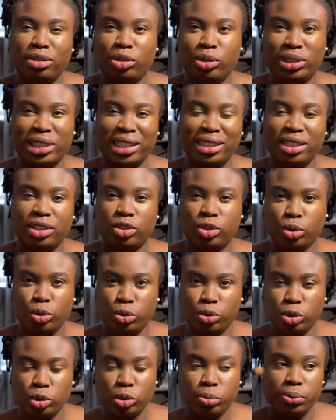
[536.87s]
take it to
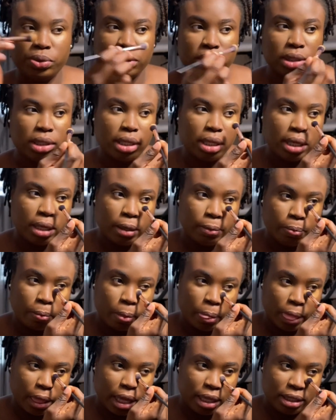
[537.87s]
groups.
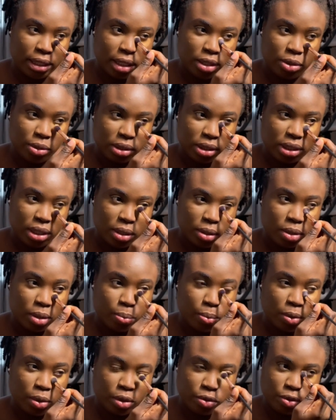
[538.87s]
And then you see a
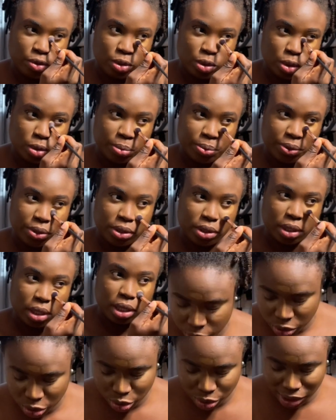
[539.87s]
couple of groups.
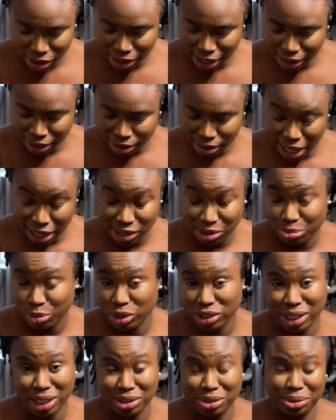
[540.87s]
Join like as
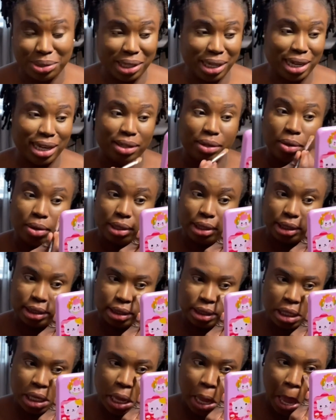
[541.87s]
much as you can,
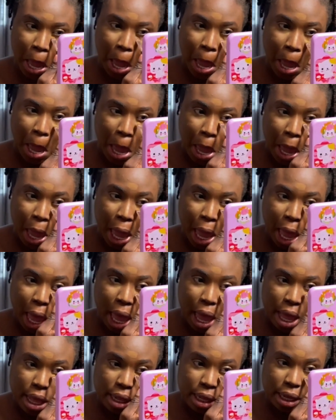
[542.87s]
honestly.
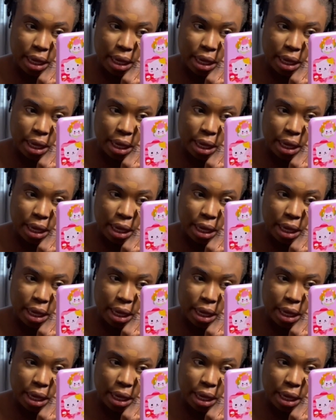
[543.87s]
And